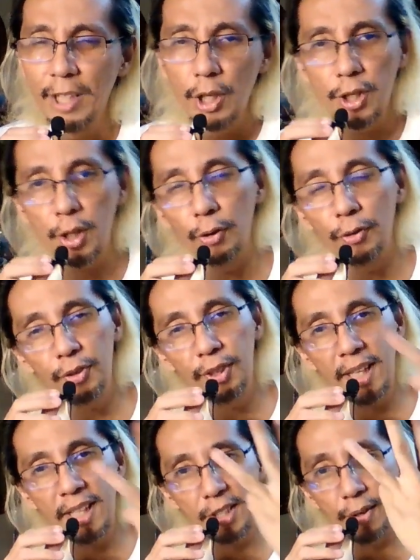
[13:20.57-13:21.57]
So,
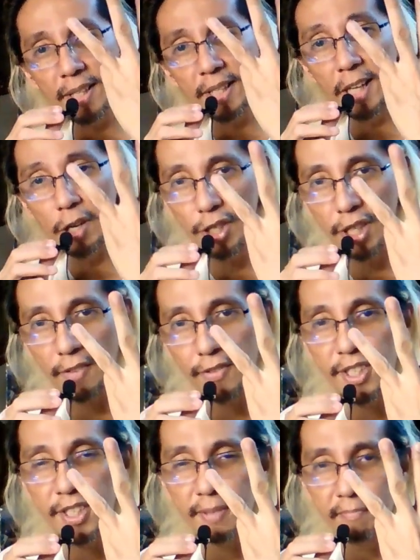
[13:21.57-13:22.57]
these three gear
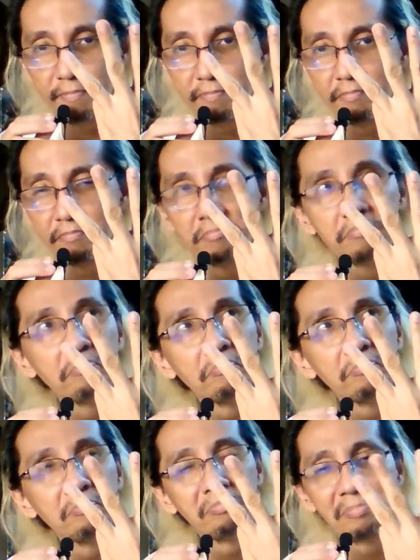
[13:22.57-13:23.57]
shifts,
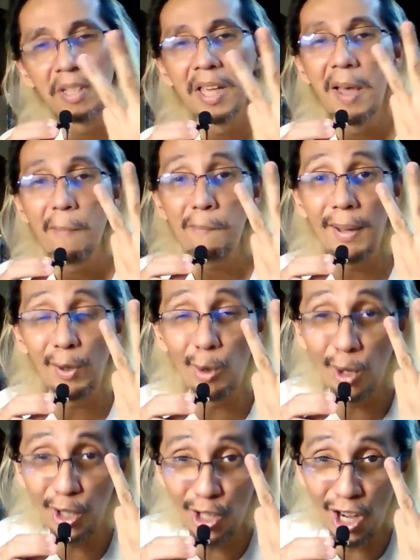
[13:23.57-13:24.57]

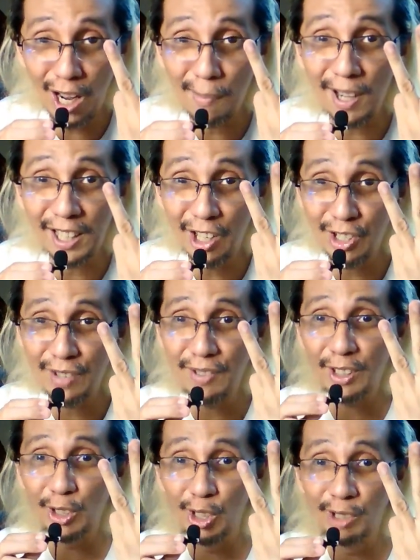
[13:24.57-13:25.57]
panoorin nyo lang ang mga gear shift
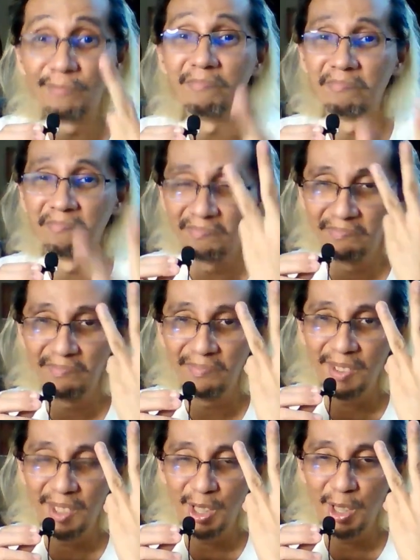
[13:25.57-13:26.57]
na to.
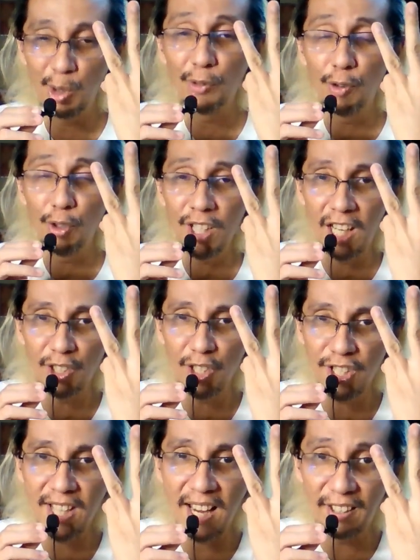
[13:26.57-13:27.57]
You'll fully
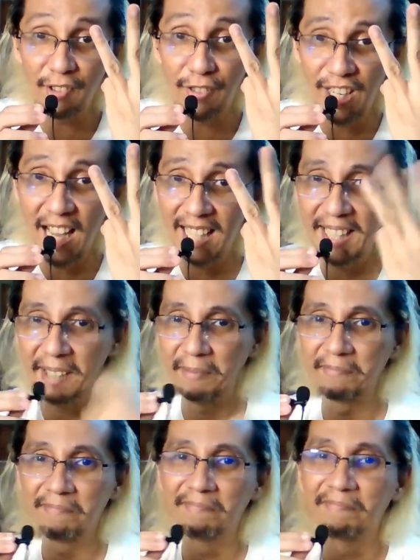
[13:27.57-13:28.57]
understand the finale.
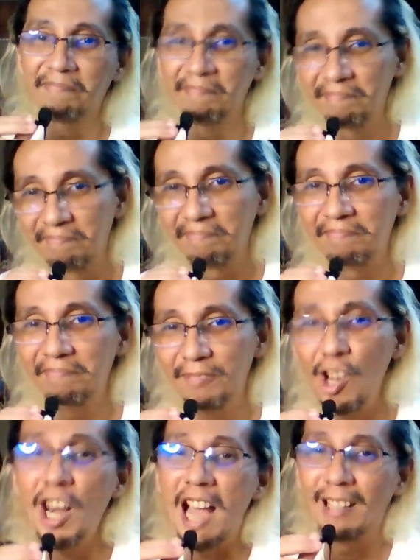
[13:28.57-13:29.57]

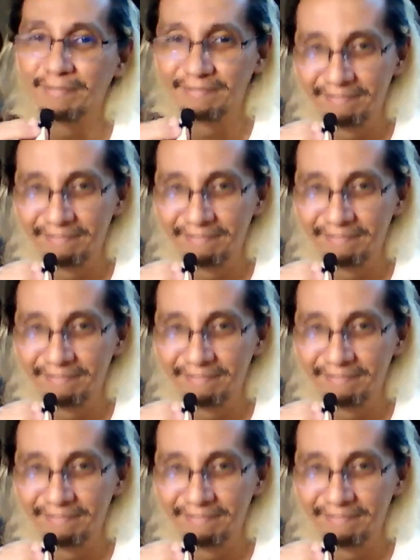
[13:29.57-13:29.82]
Yun lang.